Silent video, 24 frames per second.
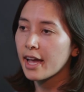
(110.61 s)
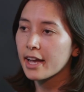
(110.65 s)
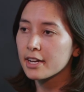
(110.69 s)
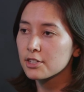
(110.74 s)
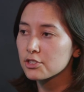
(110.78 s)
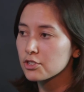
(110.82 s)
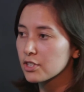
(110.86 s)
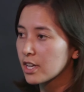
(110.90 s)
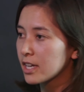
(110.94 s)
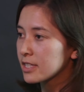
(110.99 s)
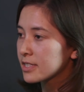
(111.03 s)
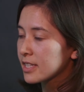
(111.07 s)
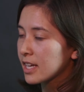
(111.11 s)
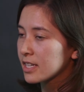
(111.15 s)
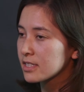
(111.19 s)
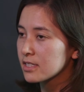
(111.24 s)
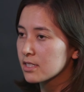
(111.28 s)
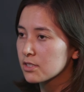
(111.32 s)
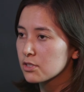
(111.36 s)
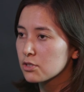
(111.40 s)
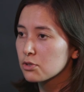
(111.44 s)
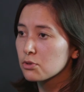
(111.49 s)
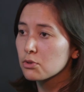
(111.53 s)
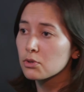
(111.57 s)
actually has
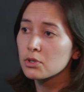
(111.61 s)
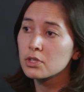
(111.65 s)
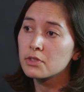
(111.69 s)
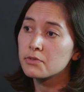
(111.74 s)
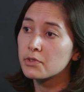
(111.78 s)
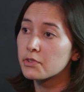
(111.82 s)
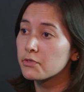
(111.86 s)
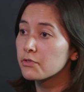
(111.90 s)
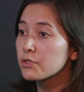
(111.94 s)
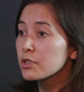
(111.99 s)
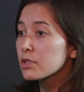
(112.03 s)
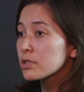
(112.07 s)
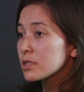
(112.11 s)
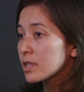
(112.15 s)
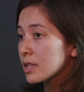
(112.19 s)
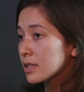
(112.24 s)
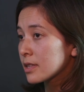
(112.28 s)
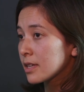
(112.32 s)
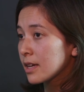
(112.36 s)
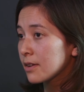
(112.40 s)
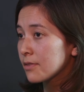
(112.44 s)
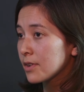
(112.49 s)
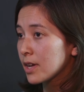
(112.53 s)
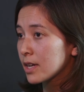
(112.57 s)
access to or even feels like
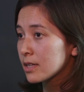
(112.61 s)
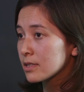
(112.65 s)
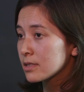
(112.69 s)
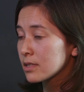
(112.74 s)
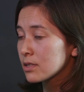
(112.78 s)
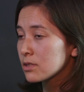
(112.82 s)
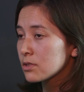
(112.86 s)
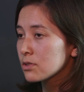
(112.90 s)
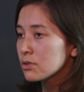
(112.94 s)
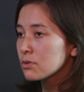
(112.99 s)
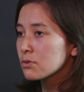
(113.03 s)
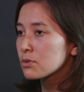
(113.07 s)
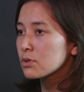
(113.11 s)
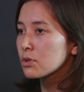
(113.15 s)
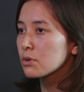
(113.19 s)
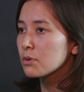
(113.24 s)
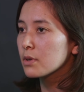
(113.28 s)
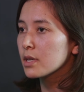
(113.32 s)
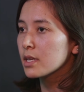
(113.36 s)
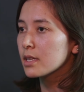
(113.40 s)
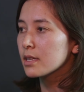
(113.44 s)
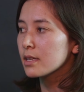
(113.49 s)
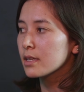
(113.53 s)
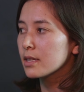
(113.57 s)
they have access to, so
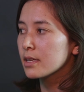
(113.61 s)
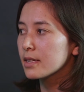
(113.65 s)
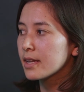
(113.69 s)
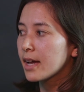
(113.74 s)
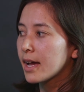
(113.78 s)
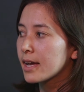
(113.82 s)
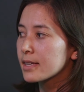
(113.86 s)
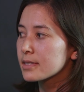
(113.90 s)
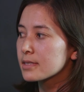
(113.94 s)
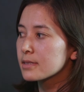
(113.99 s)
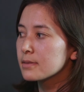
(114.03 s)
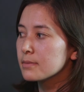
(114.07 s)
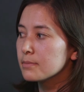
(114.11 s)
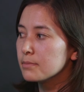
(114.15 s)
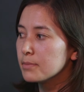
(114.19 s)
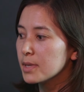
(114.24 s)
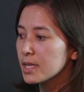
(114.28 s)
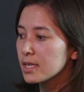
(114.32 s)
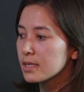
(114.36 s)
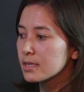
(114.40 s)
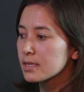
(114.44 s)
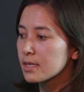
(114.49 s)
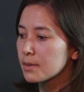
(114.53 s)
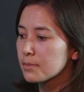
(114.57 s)
it hasn't
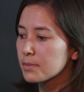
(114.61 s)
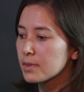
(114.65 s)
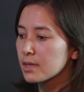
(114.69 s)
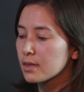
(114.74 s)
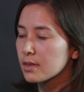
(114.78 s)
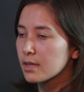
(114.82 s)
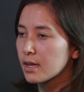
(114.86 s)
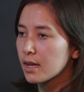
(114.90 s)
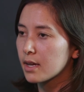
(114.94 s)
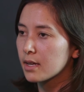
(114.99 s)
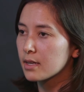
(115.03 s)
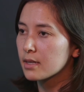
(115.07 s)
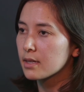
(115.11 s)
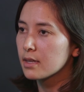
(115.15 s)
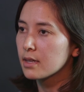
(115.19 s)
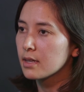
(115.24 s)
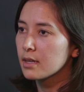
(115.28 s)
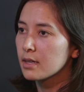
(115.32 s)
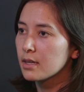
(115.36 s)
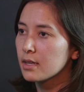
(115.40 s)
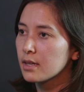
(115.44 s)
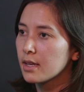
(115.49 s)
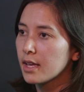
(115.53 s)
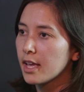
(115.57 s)
been something that
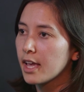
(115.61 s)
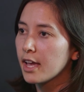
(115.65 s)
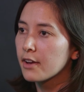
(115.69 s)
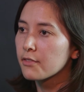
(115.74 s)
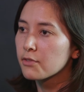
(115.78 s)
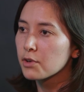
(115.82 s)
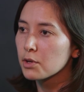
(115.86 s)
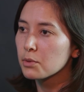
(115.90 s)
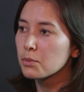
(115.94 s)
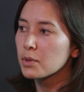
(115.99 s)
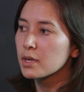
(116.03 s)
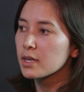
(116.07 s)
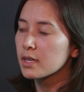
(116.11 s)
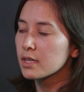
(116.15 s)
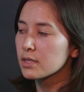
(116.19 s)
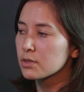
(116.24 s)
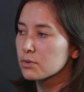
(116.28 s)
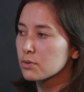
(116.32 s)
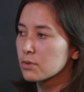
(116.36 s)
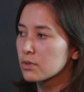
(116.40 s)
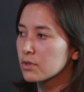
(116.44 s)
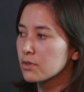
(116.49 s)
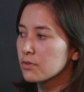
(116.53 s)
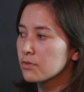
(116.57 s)
everyone has
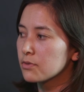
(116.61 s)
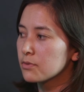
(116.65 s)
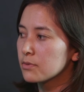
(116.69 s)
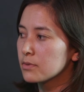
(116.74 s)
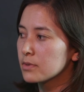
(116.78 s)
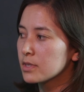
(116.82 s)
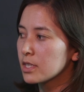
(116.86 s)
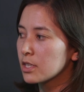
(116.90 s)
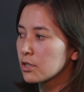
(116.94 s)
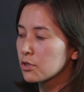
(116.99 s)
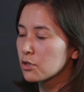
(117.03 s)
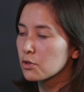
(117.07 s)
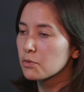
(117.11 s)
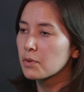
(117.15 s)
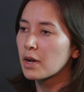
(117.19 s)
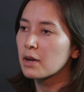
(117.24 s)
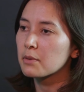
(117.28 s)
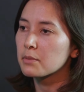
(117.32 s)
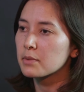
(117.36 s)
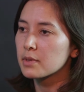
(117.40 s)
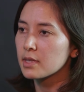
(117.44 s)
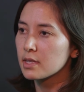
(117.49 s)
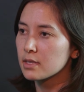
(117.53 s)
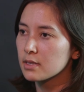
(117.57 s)
sort of tinkered
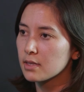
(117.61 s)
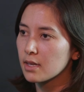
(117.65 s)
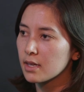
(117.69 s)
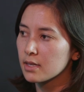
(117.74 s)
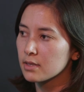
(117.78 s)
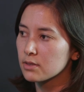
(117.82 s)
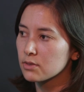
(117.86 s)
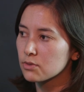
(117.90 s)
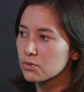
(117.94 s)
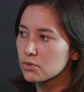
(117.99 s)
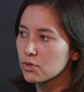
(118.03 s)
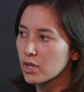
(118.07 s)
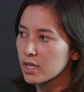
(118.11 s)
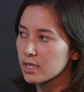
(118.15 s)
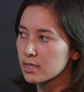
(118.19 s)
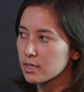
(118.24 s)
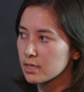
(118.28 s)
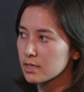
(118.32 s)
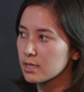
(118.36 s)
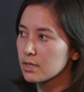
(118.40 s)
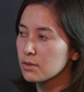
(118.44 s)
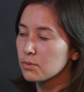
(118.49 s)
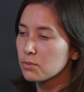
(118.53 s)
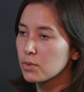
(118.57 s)
around with and tried to
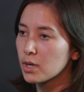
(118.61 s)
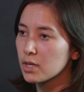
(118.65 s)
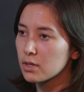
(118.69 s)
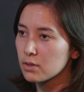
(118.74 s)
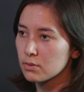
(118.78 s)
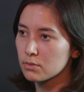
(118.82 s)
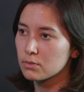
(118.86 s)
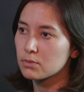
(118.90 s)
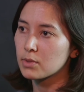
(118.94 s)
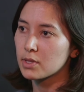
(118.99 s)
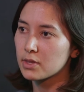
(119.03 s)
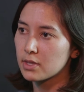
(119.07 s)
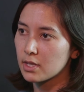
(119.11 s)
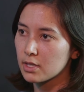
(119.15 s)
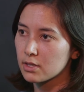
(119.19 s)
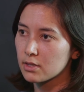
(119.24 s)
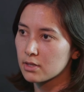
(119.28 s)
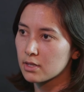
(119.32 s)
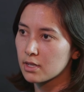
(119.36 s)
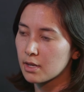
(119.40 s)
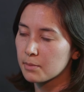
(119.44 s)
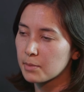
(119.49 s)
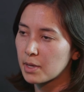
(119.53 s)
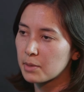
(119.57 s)
see what they
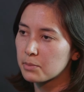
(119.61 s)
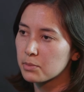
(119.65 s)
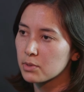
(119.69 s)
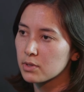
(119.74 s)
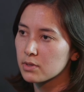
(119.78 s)
could come up